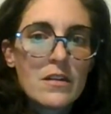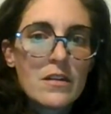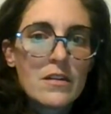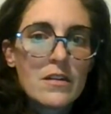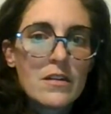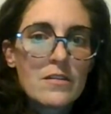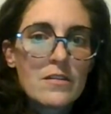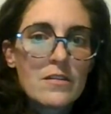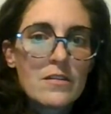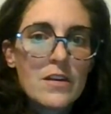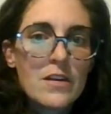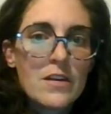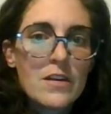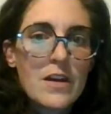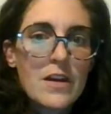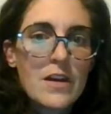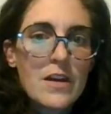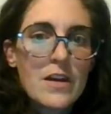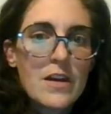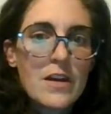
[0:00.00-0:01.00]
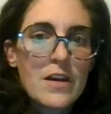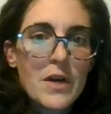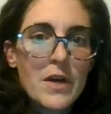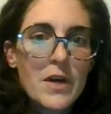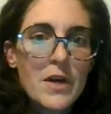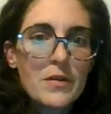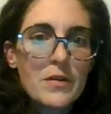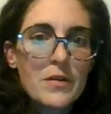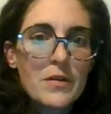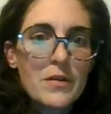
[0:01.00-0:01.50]
for now.
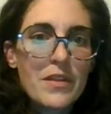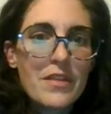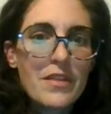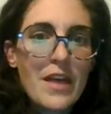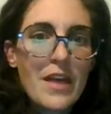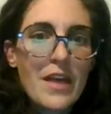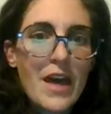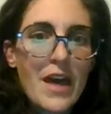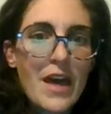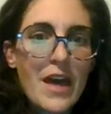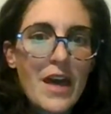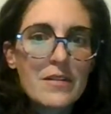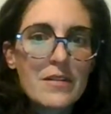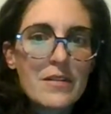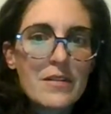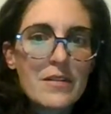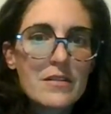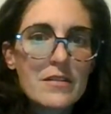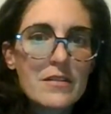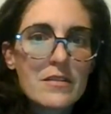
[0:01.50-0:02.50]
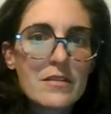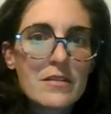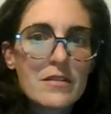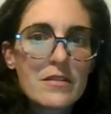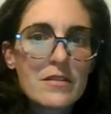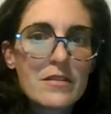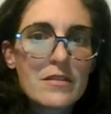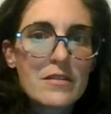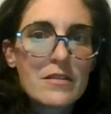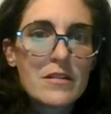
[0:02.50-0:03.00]
But with that,
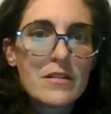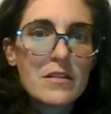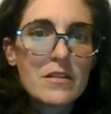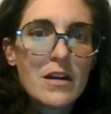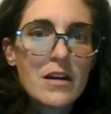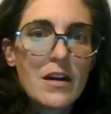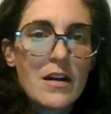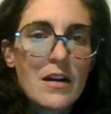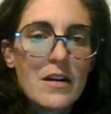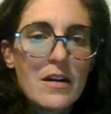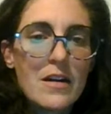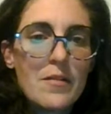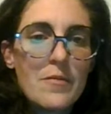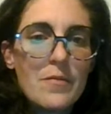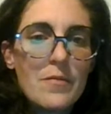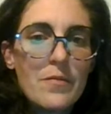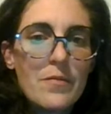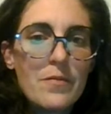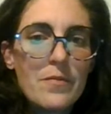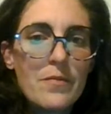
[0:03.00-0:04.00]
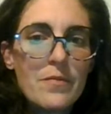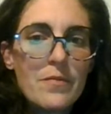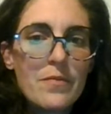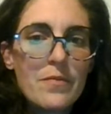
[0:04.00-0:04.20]
I'm